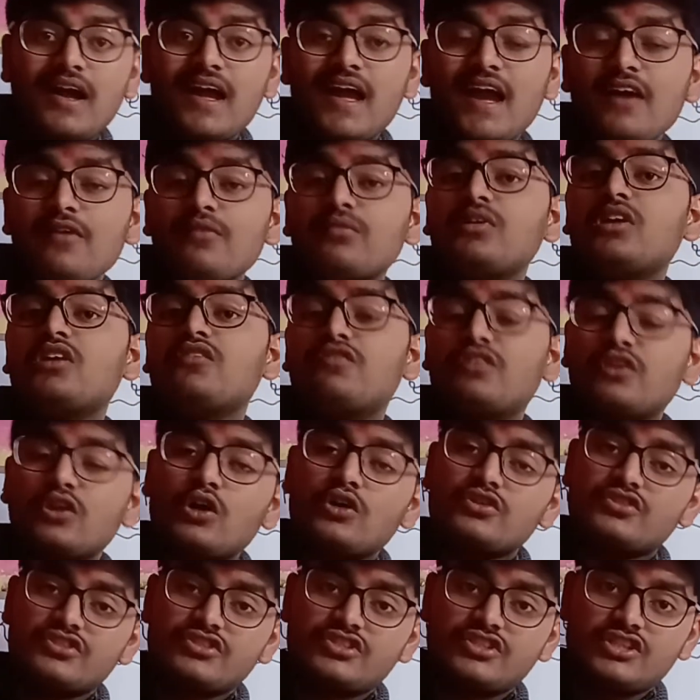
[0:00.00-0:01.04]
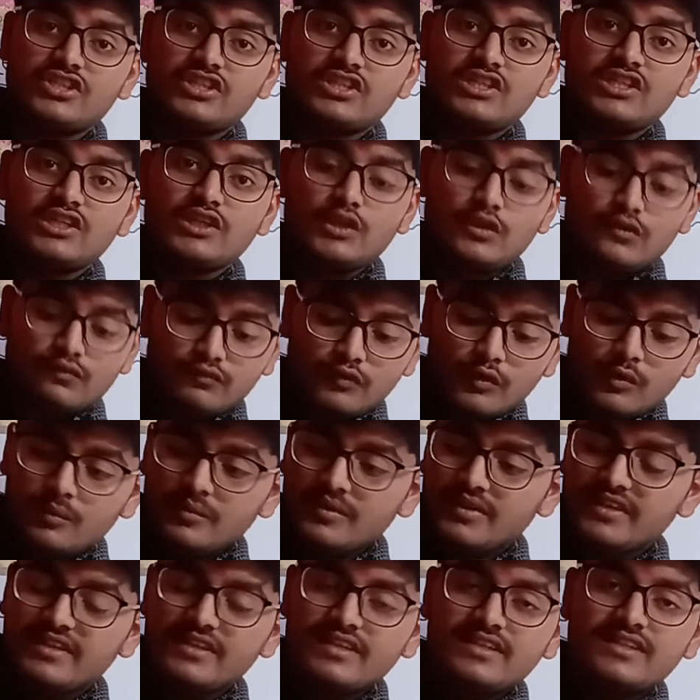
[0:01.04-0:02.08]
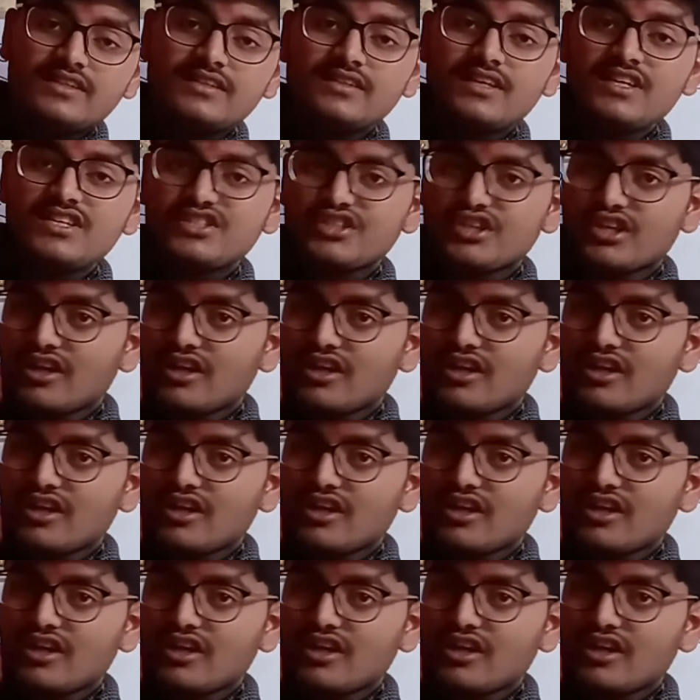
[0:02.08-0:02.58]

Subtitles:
angular velocity, we will be just